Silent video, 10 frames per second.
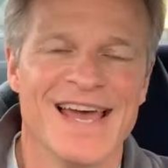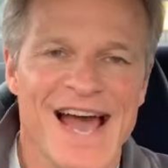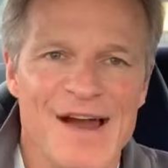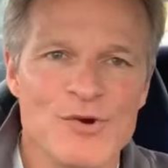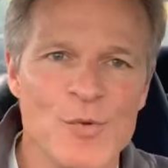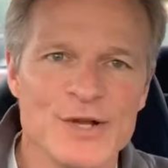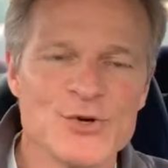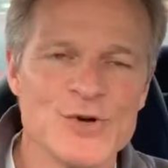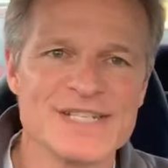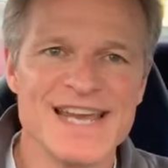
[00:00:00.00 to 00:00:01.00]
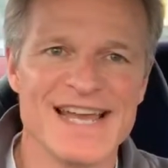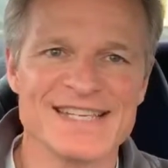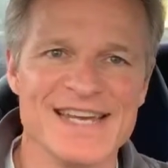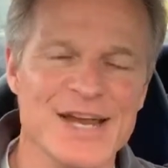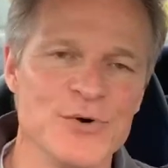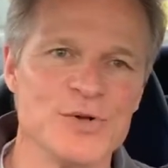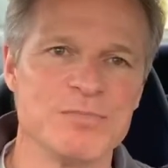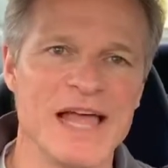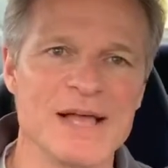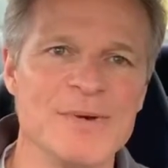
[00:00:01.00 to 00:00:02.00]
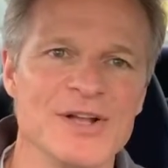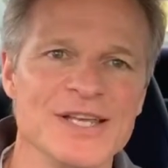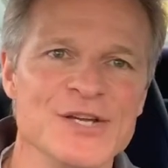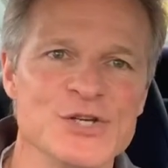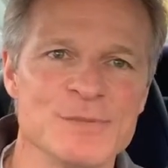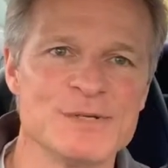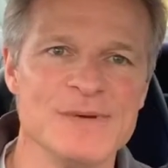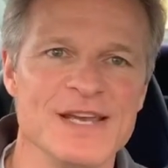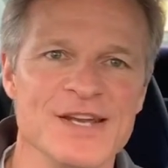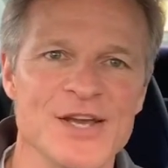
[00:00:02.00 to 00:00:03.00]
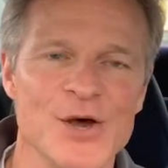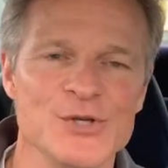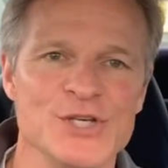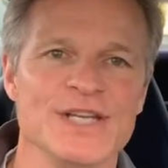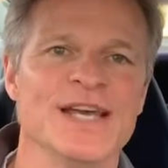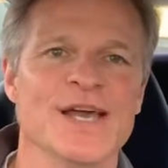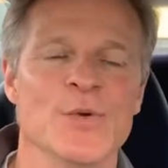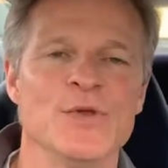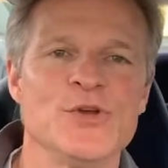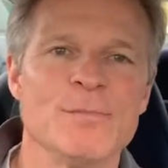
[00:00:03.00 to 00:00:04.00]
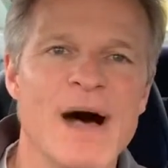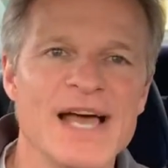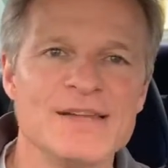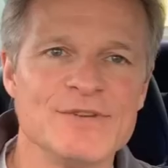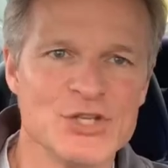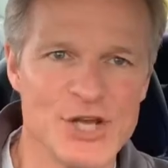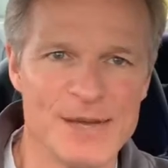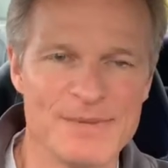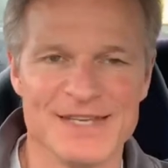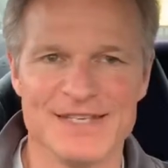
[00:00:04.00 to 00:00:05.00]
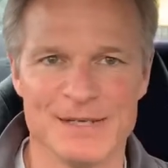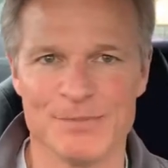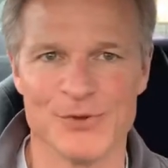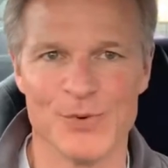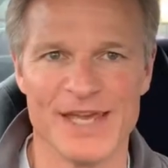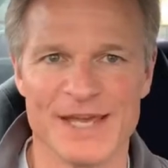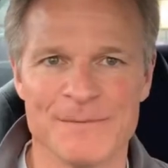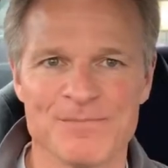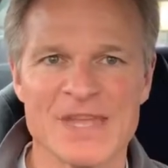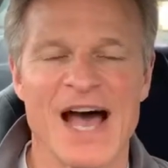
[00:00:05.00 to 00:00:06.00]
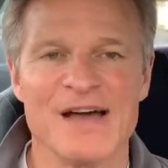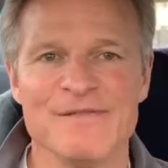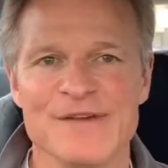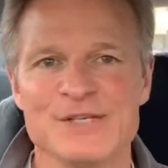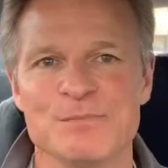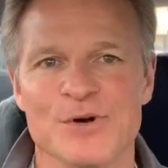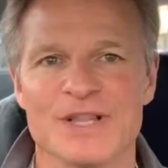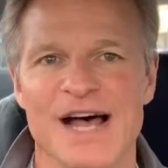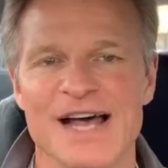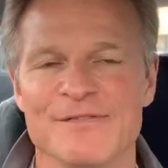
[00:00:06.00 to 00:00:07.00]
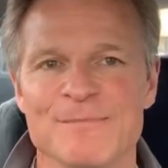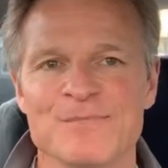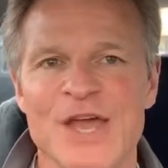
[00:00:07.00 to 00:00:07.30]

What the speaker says: Hi everyone, Chris Nansky here with Black Belt Leadership Speaking and Coaching with your Mind of a Champion tip of the week on Facebook Live.